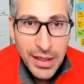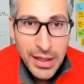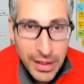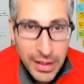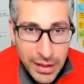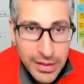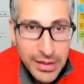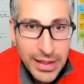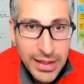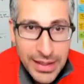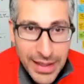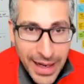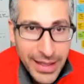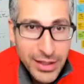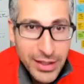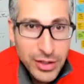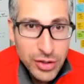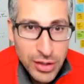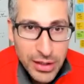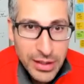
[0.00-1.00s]
It
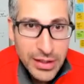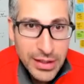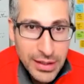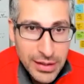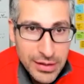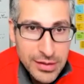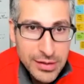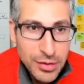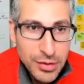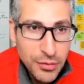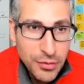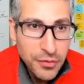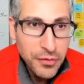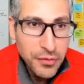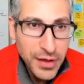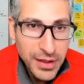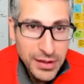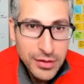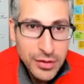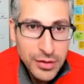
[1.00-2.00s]
actually needs to
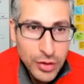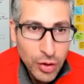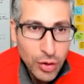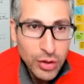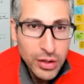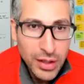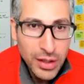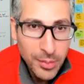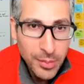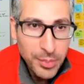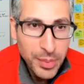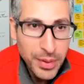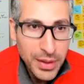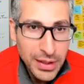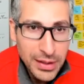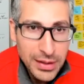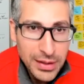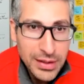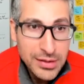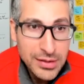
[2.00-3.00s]
fit your company.
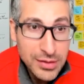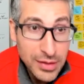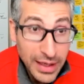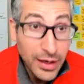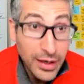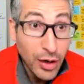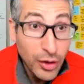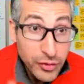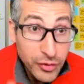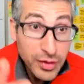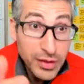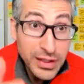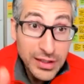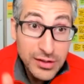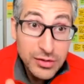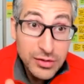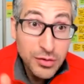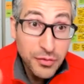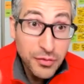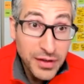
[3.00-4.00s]
It
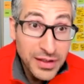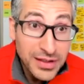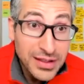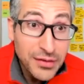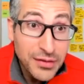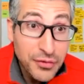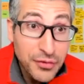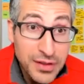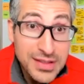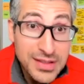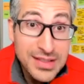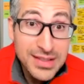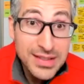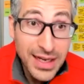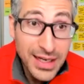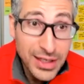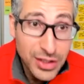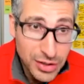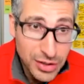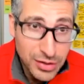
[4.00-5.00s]
needs to fit different
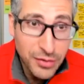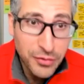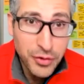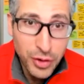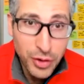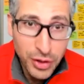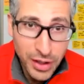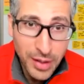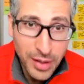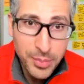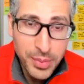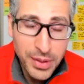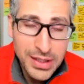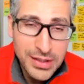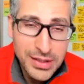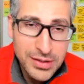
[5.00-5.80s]
stages of your company.